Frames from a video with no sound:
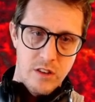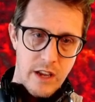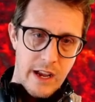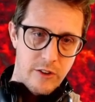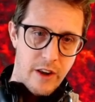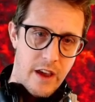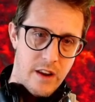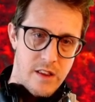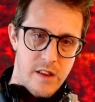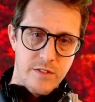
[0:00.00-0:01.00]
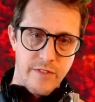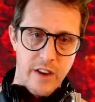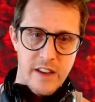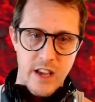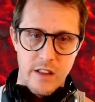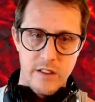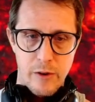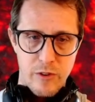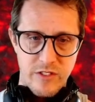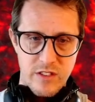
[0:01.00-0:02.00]
Hallowed Hat is vitality,
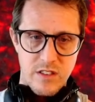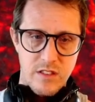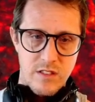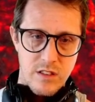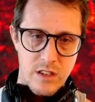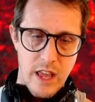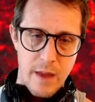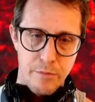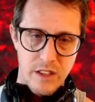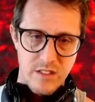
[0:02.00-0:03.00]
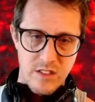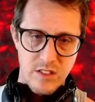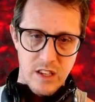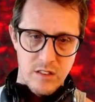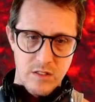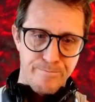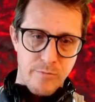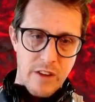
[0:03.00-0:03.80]
resistance, and plus the skills.